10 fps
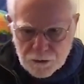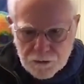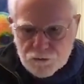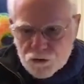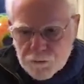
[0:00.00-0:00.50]

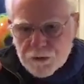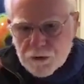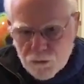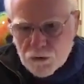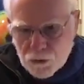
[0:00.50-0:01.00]
Jupiter
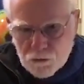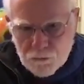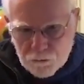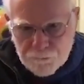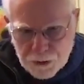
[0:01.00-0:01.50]

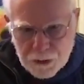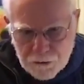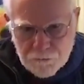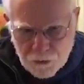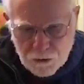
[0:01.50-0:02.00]
grew
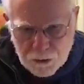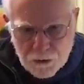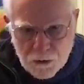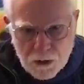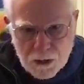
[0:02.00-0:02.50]
big early
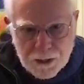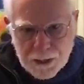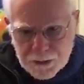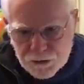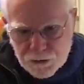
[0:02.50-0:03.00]
on,
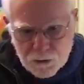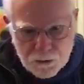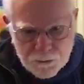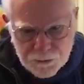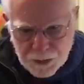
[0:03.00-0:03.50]
and
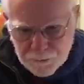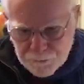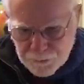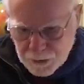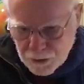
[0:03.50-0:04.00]
so that
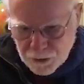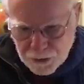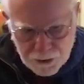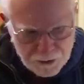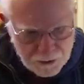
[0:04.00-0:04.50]

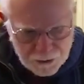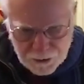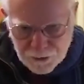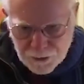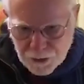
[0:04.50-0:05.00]
area
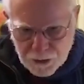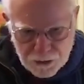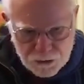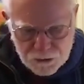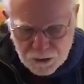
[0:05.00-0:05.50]
in there
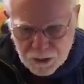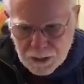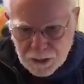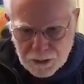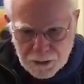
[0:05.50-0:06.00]
is
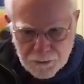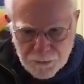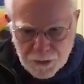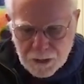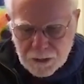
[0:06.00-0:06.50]

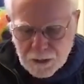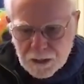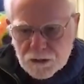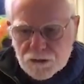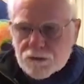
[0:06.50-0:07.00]
it
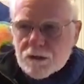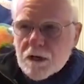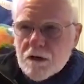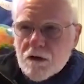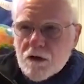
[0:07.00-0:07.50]
is
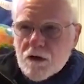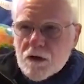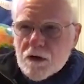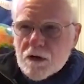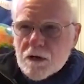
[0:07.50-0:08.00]

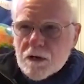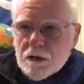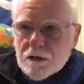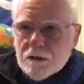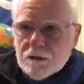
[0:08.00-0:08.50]

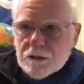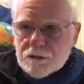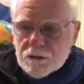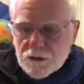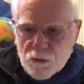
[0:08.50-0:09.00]
the
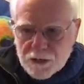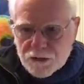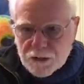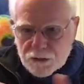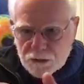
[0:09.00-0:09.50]

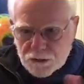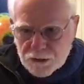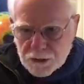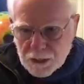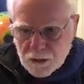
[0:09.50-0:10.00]
resonances, the
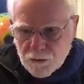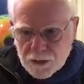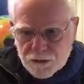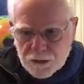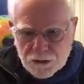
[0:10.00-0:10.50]
tidal
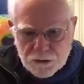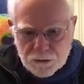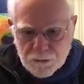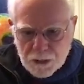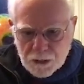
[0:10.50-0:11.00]

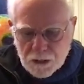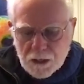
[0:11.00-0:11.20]
resonances make it